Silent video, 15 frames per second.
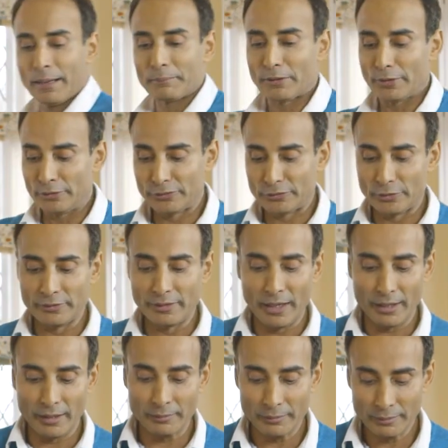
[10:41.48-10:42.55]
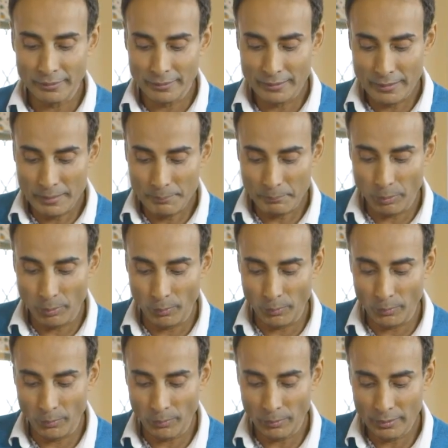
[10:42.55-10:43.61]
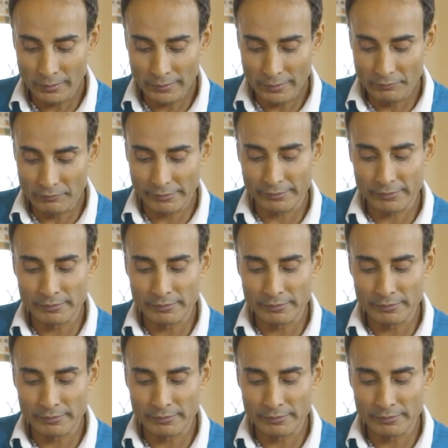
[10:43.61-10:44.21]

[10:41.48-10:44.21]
I'm going to now pour this